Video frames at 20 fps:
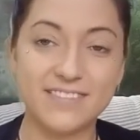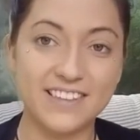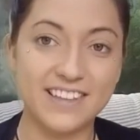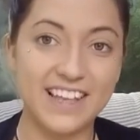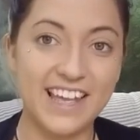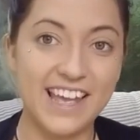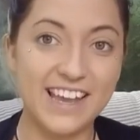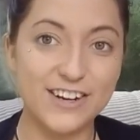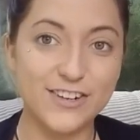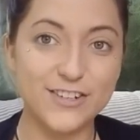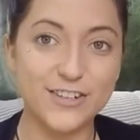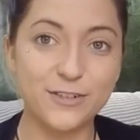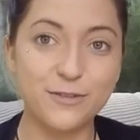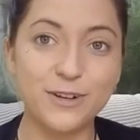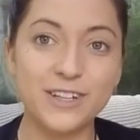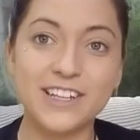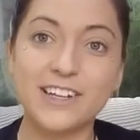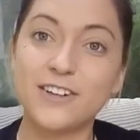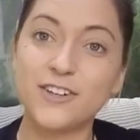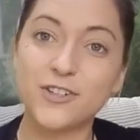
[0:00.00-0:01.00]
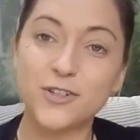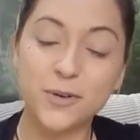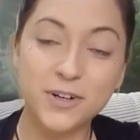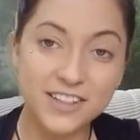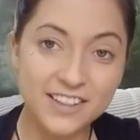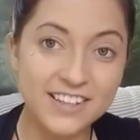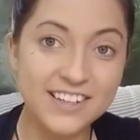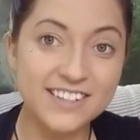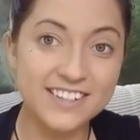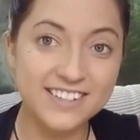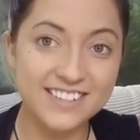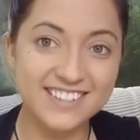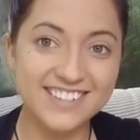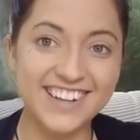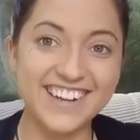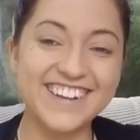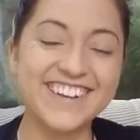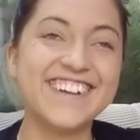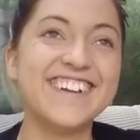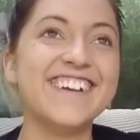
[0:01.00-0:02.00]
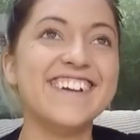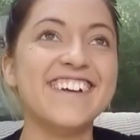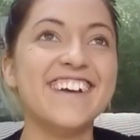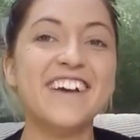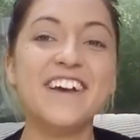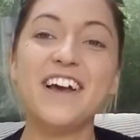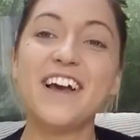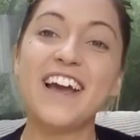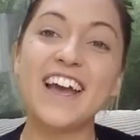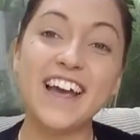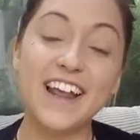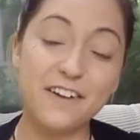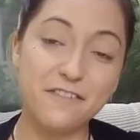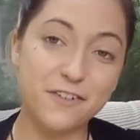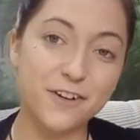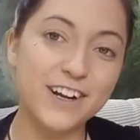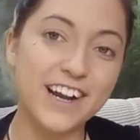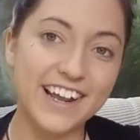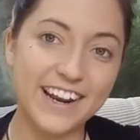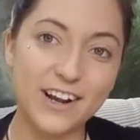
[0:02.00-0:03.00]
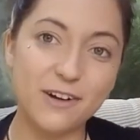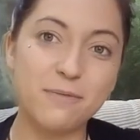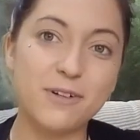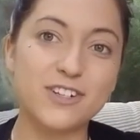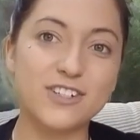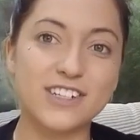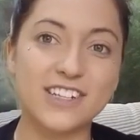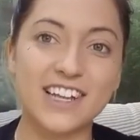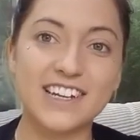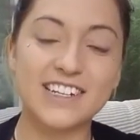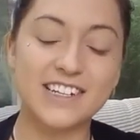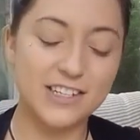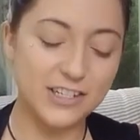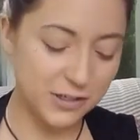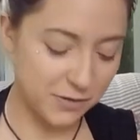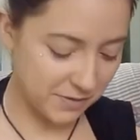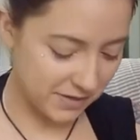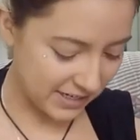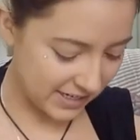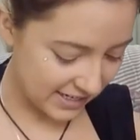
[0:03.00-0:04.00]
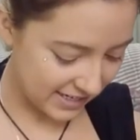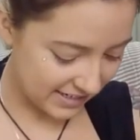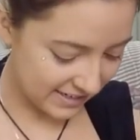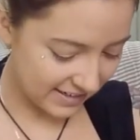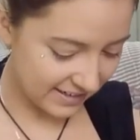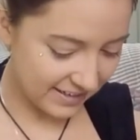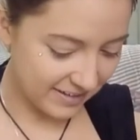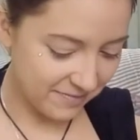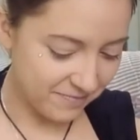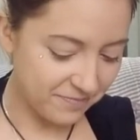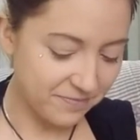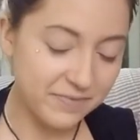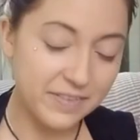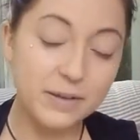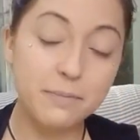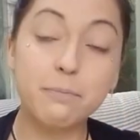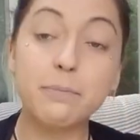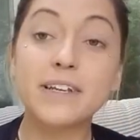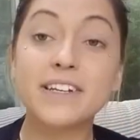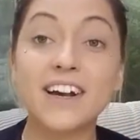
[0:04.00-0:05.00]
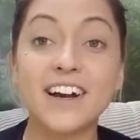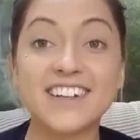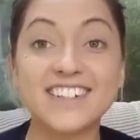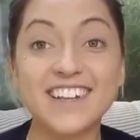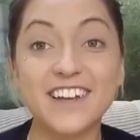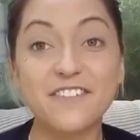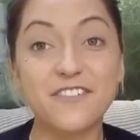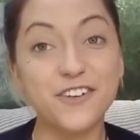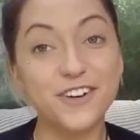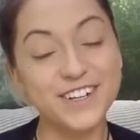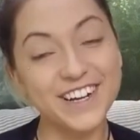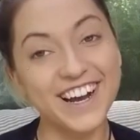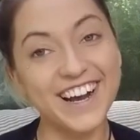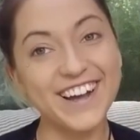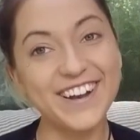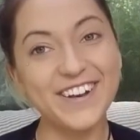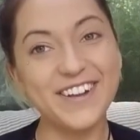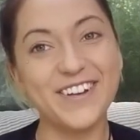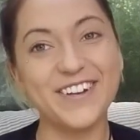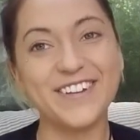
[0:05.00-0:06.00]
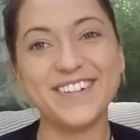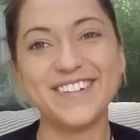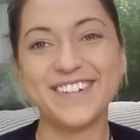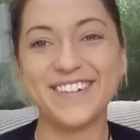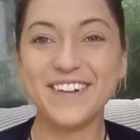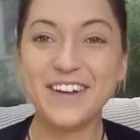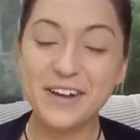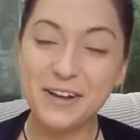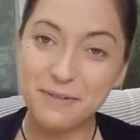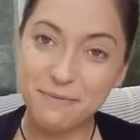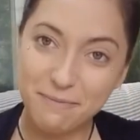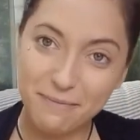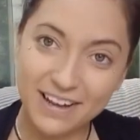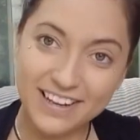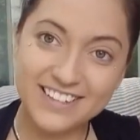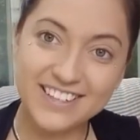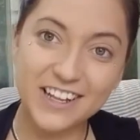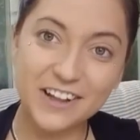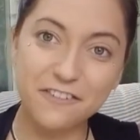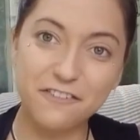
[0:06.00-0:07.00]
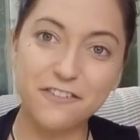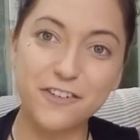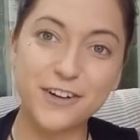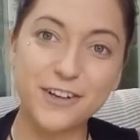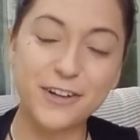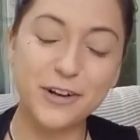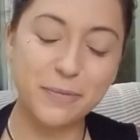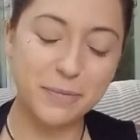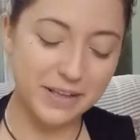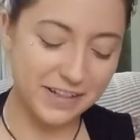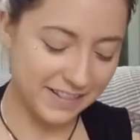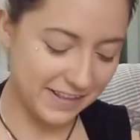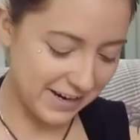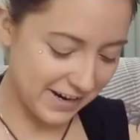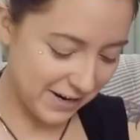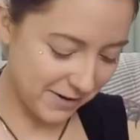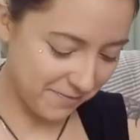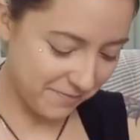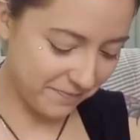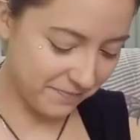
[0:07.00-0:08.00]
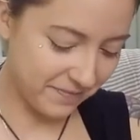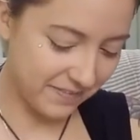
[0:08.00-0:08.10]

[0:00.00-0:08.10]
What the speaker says: I actually really enjoyed this. And I forgot how much I liked doing it because I forgot myself for a little bit there.